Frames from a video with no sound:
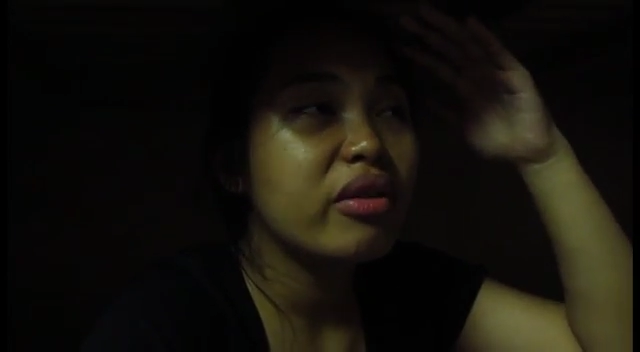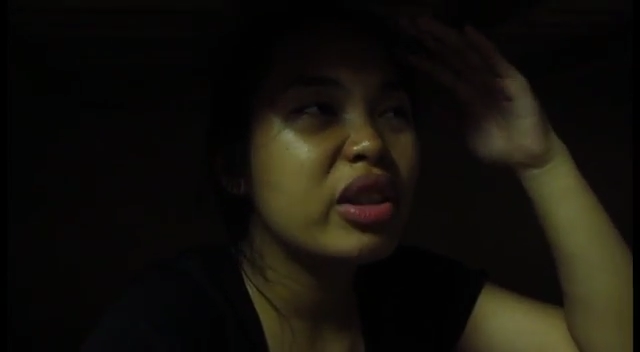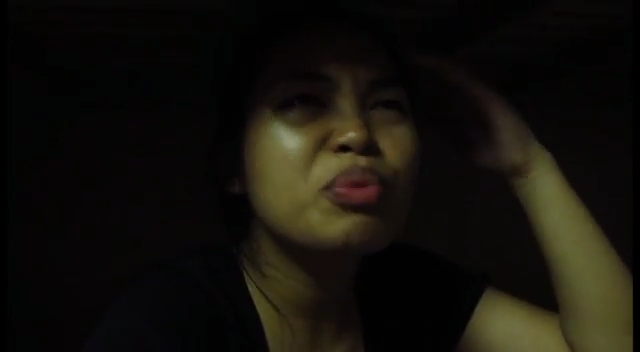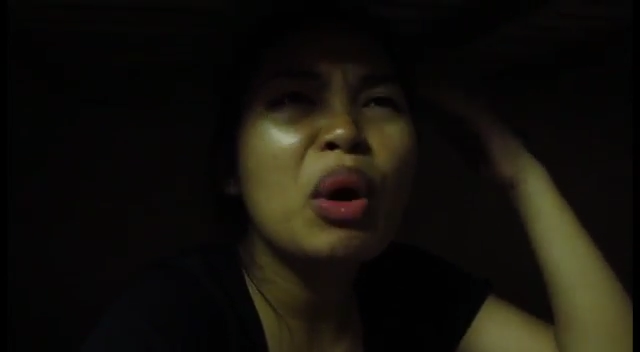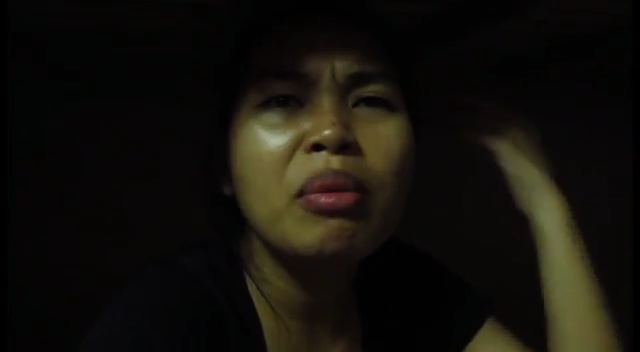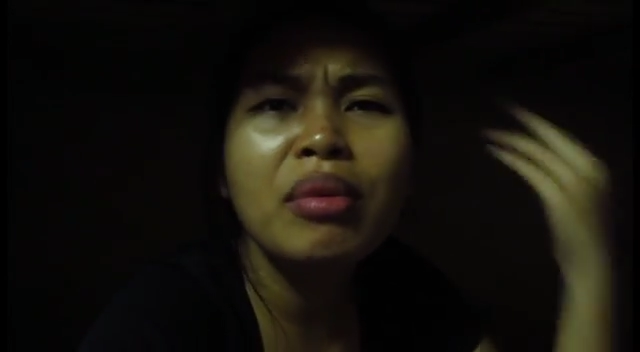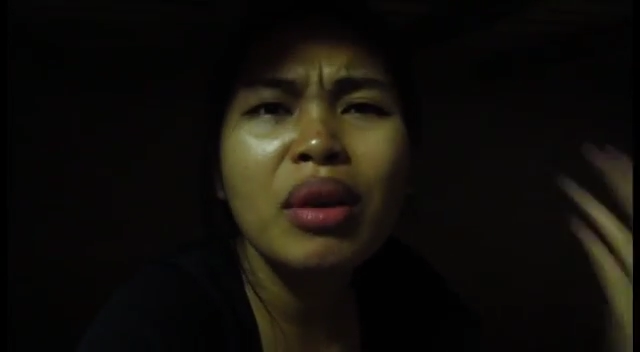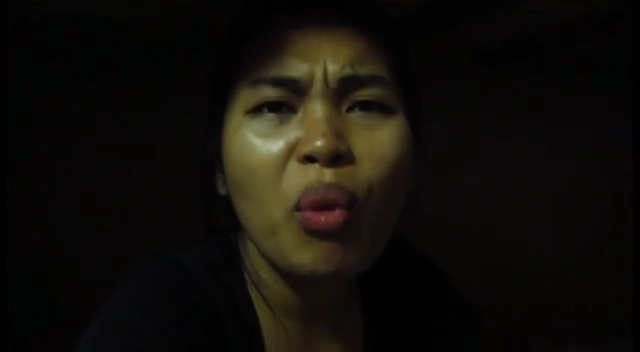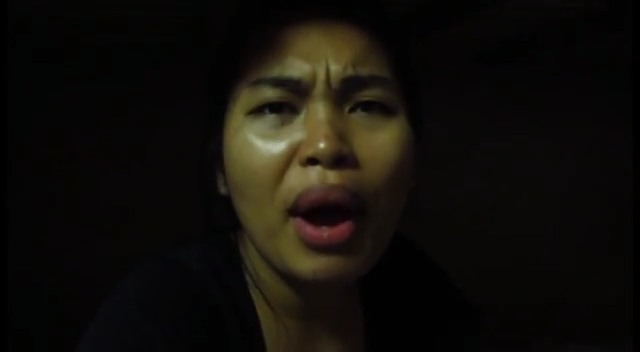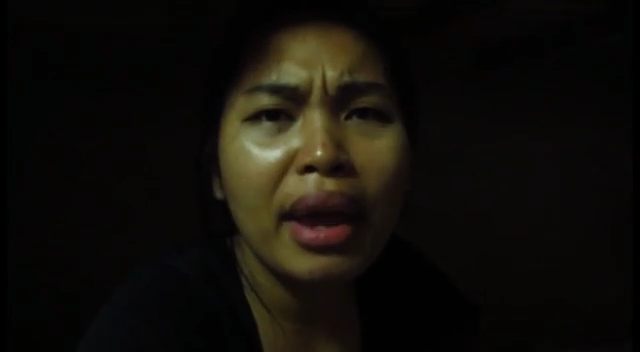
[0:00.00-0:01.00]
That's
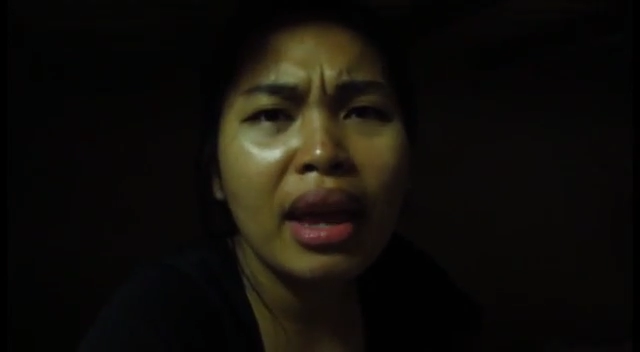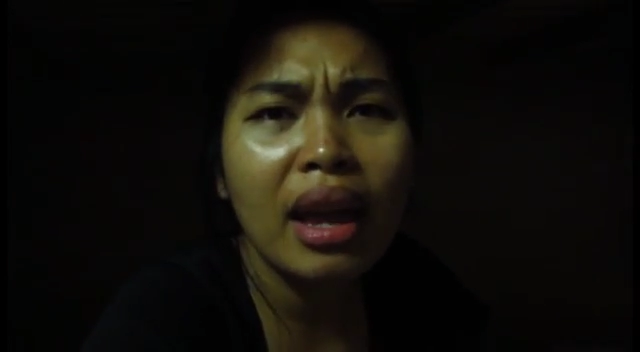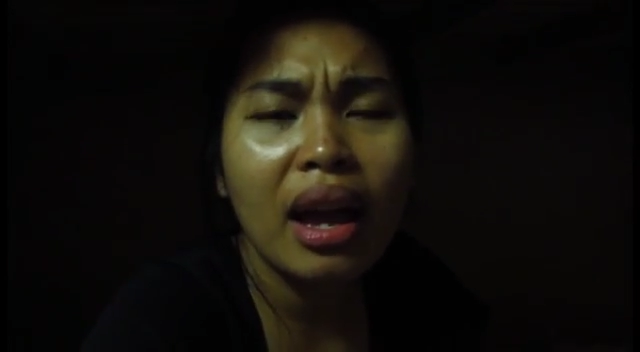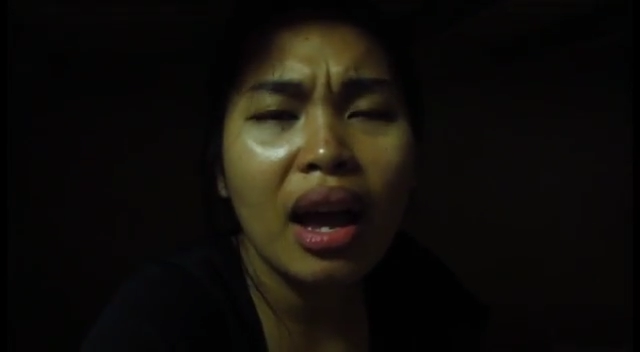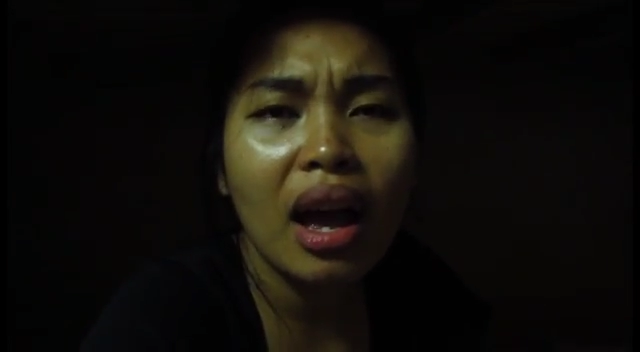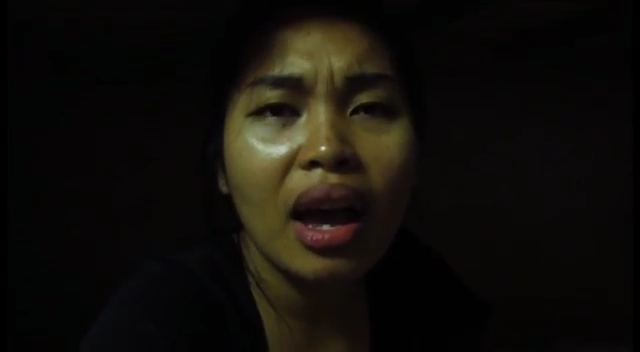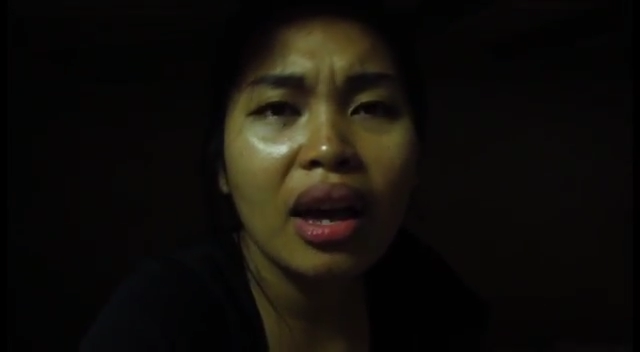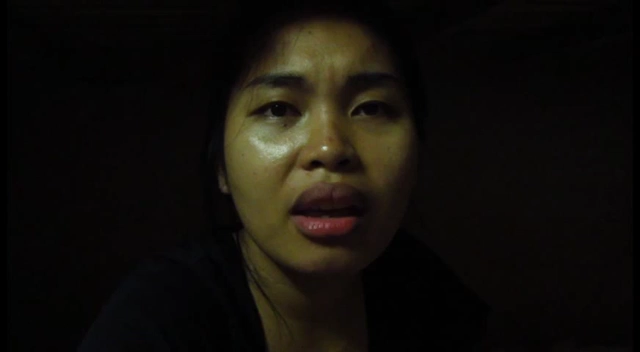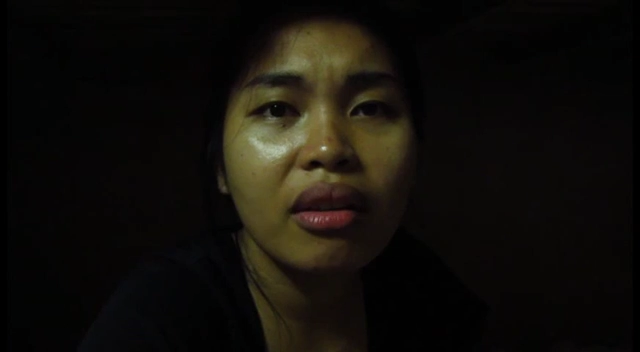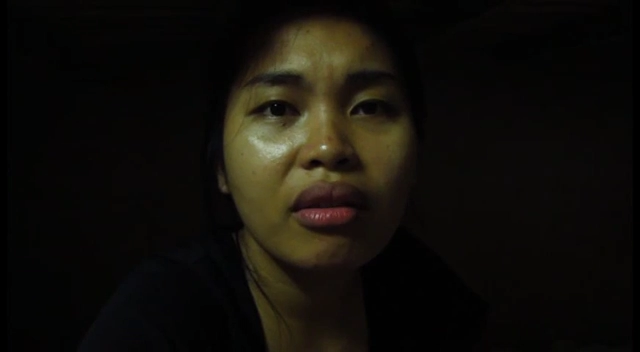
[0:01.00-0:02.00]
probably why
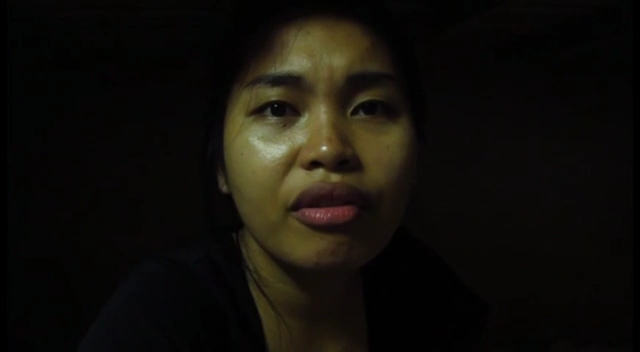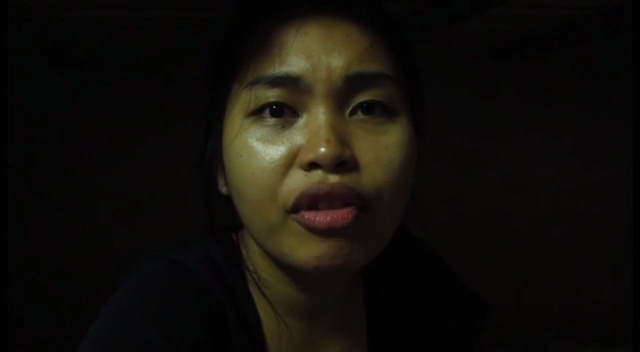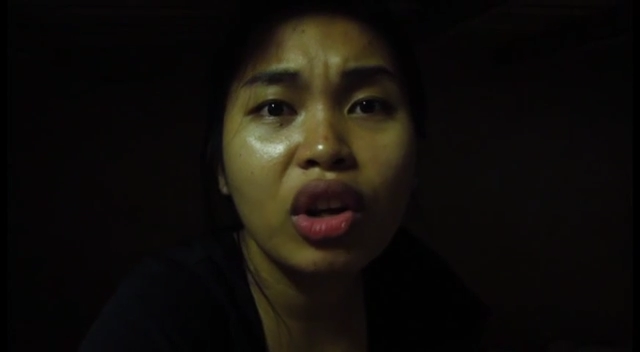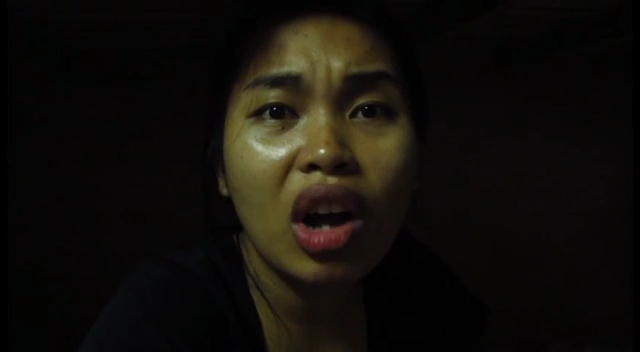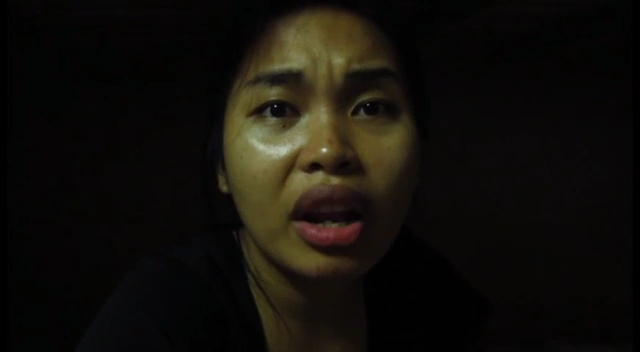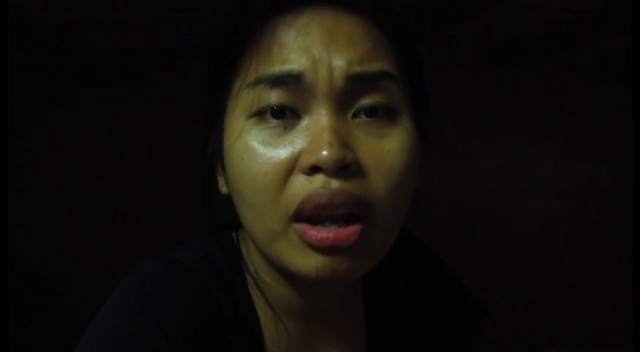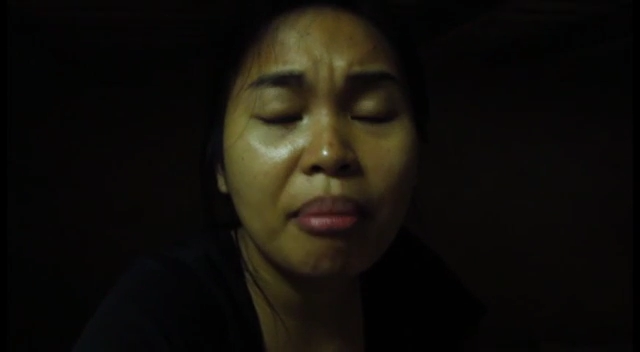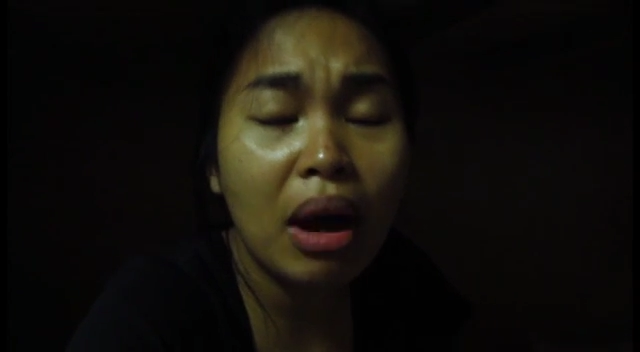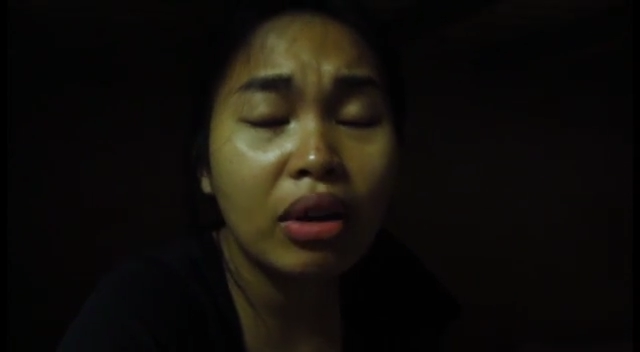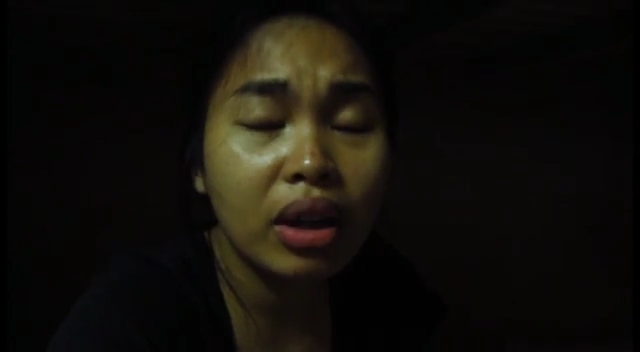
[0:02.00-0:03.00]
I forgot
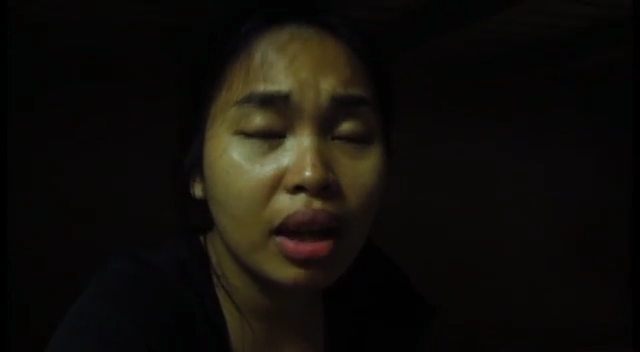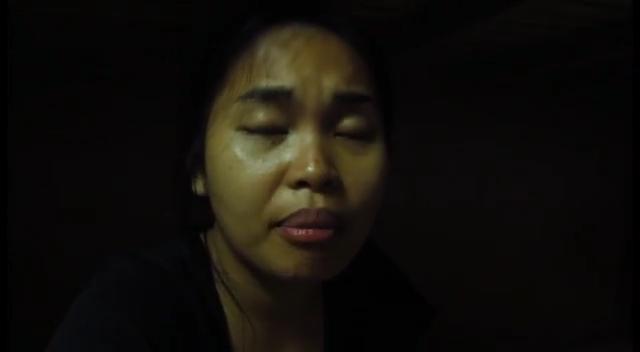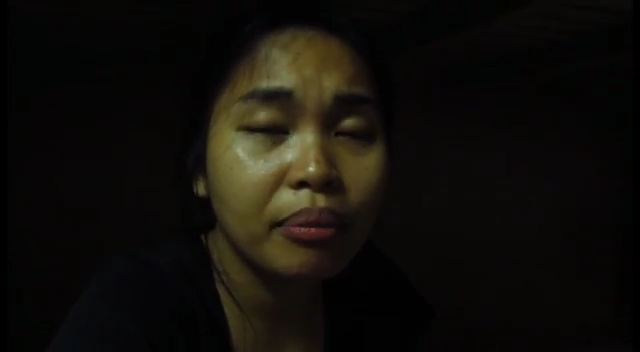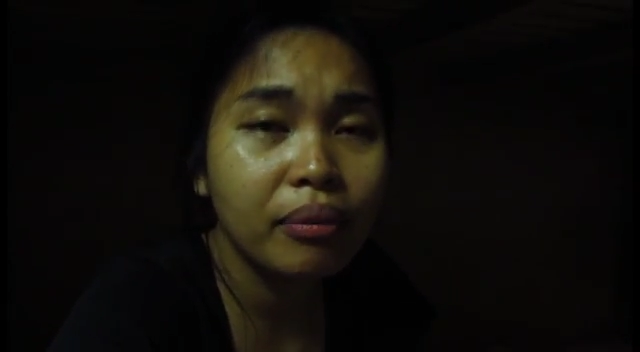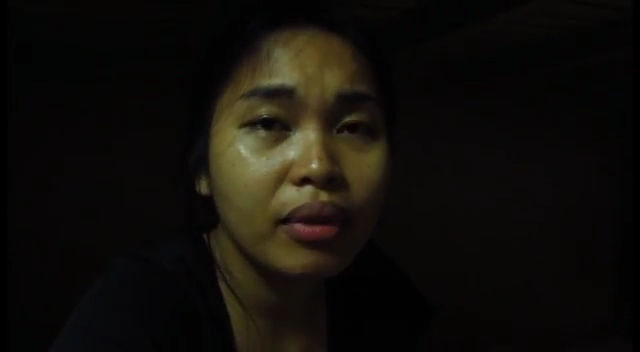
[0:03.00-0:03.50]
about him,